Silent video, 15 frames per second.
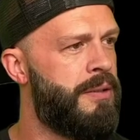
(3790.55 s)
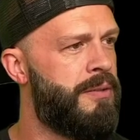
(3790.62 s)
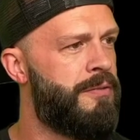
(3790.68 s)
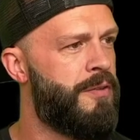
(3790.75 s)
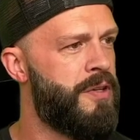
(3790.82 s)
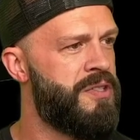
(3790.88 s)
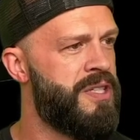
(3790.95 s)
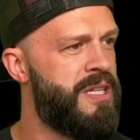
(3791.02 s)

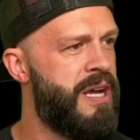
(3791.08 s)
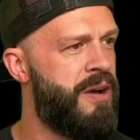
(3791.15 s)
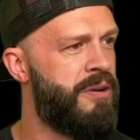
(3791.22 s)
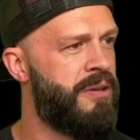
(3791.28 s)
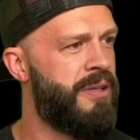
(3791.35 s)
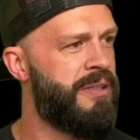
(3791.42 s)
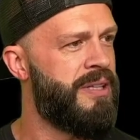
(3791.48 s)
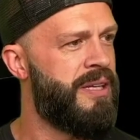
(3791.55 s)
First encounter
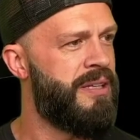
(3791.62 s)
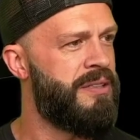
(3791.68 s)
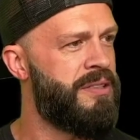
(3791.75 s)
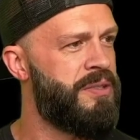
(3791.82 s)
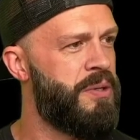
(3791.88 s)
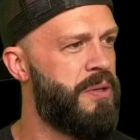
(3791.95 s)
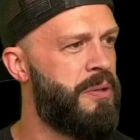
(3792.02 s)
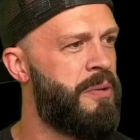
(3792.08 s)
like that on
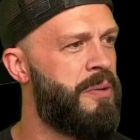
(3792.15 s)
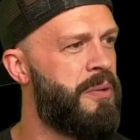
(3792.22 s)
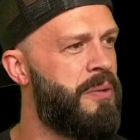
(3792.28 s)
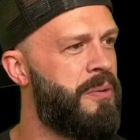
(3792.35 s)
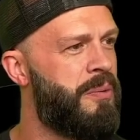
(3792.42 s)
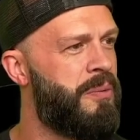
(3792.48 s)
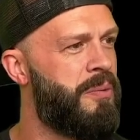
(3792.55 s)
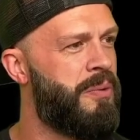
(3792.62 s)
Discord
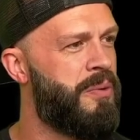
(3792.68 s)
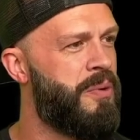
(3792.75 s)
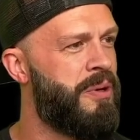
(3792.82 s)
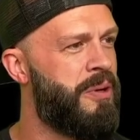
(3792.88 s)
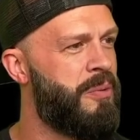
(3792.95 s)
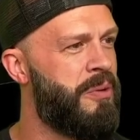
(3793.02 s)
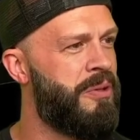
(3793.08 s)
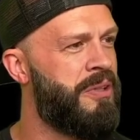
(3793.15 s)
with Coin
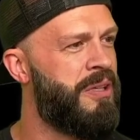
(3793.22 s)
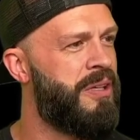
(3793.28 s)
World.